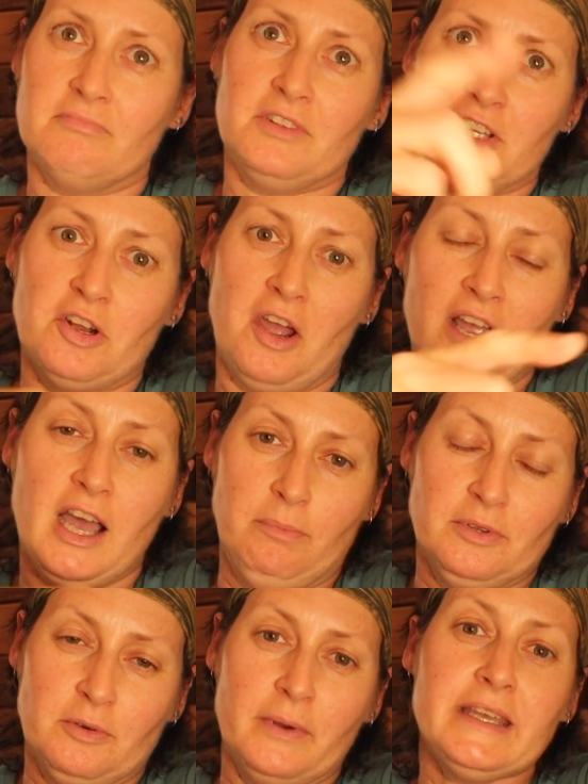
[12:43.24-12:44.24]
a
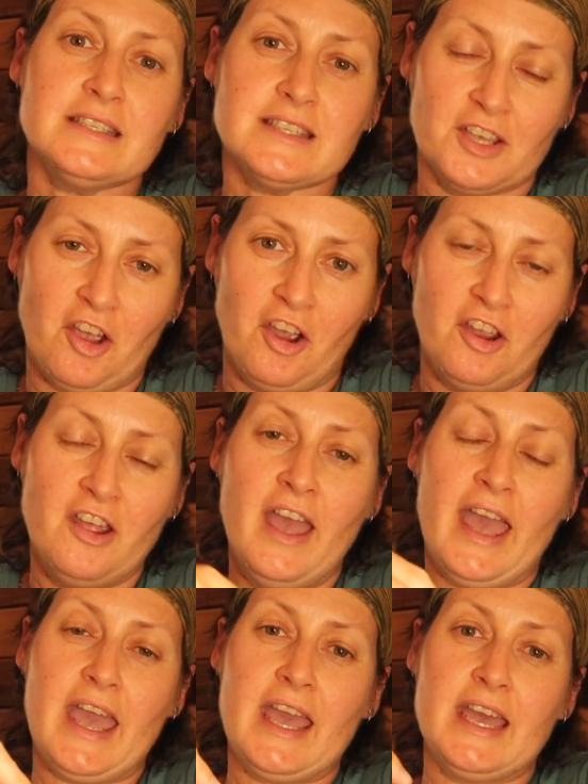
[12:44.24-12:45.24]
couple of weeks ago,
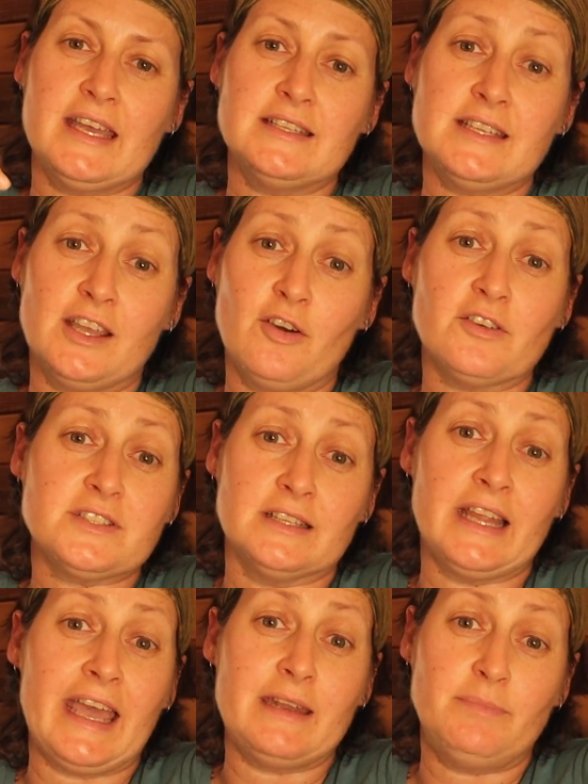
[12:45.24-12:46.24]
and it got
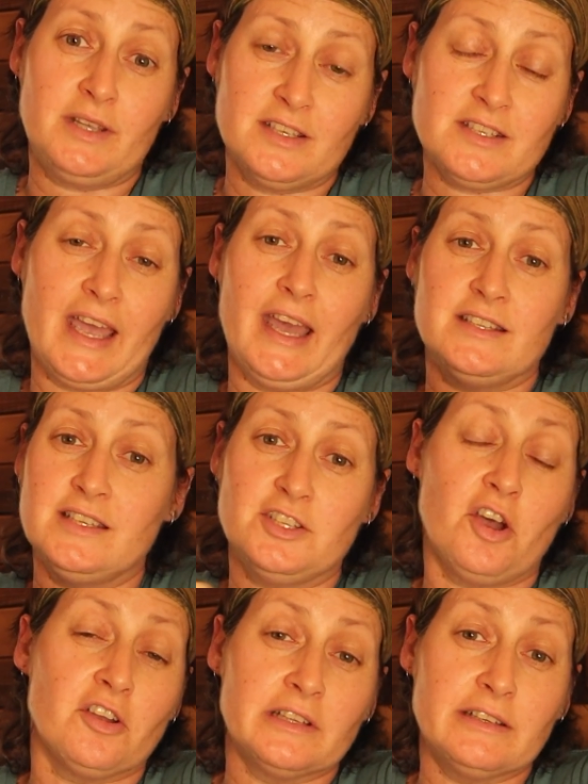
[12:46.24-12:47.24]
delayed because I had to
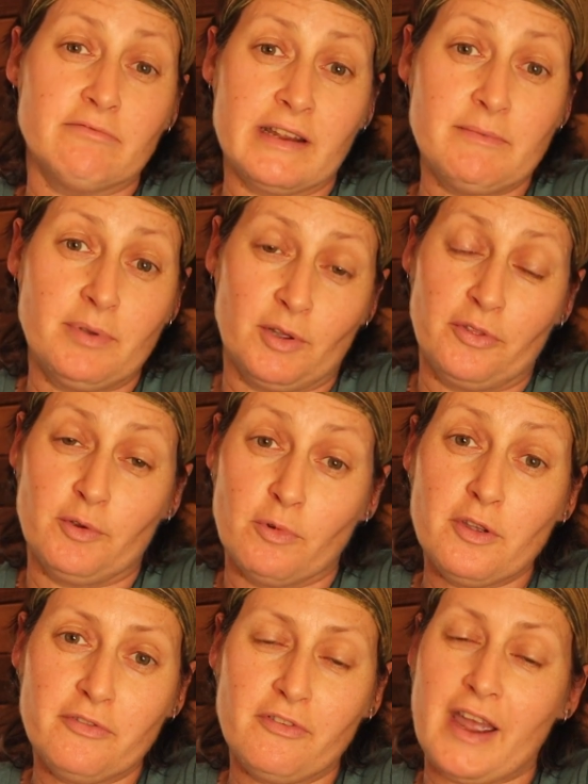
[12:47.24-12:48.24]
totally rebuild the
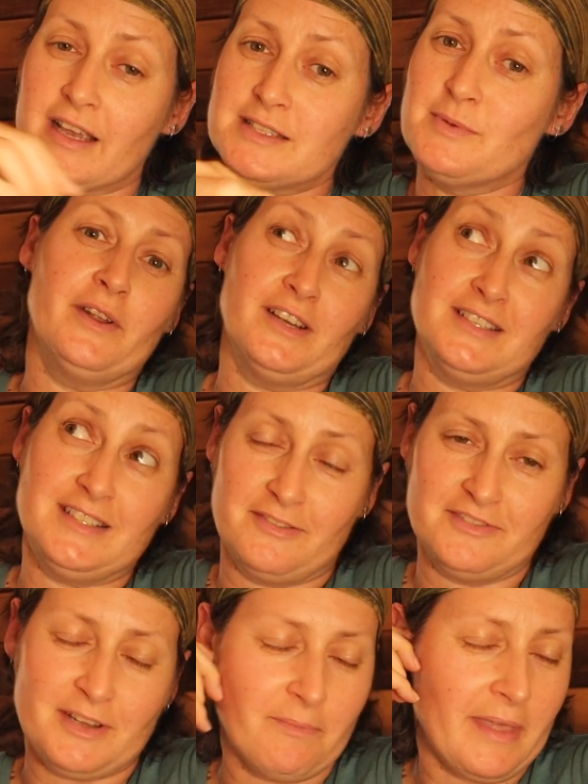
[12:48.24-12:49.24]
roof racks when I
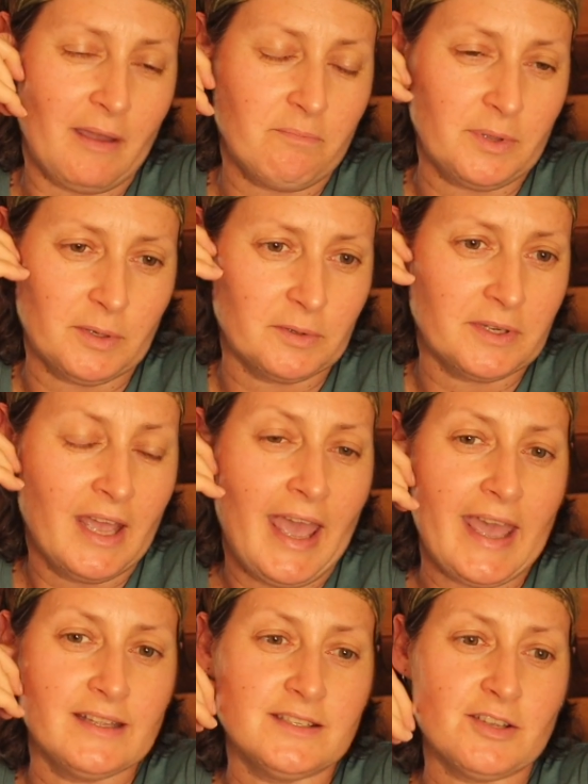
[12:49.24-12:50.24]
stuffed up that build,
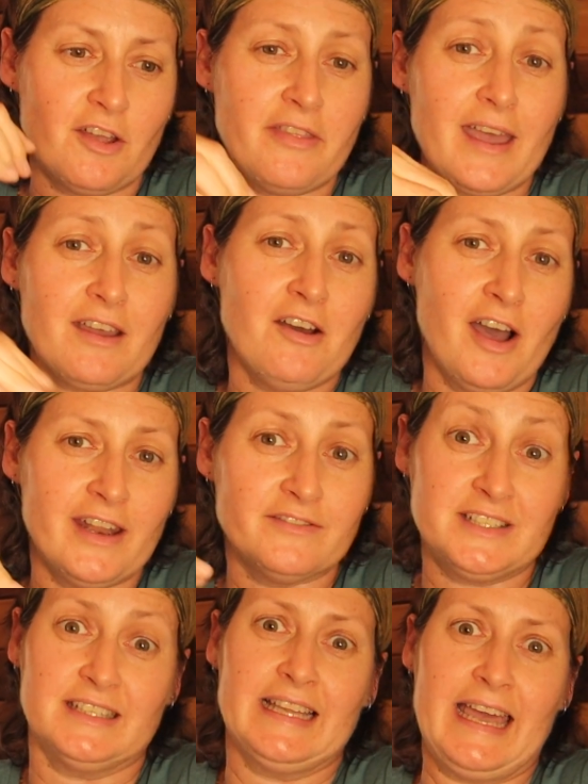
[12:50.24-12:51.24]
and so that kind of
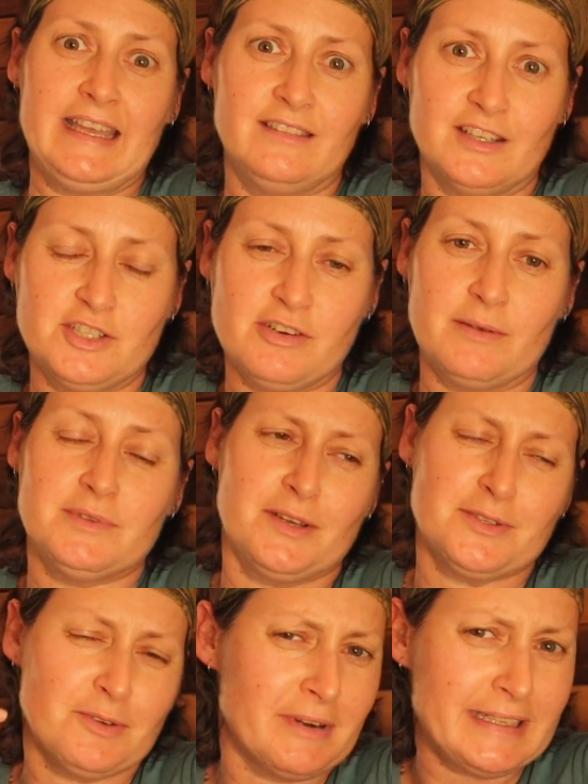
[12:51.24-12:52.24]
delayed the trip. So I
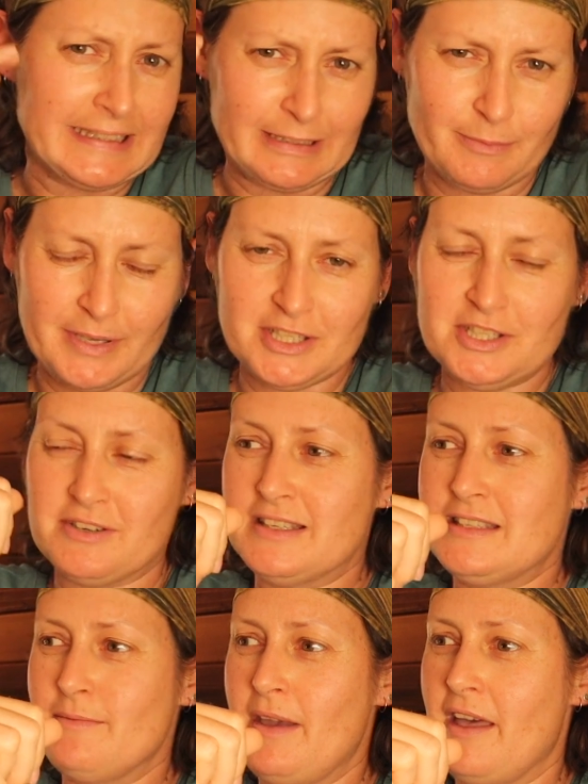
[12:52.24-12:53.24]
was already a little bit
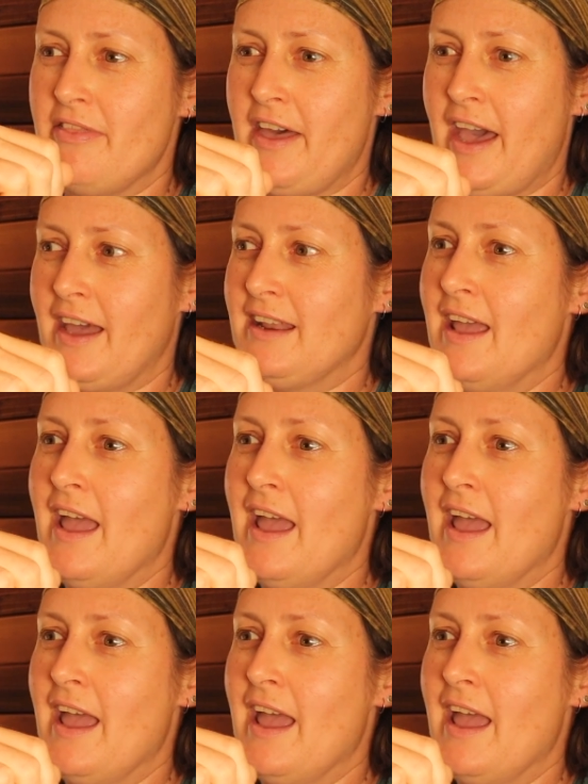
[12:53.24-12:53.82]
stressed about that,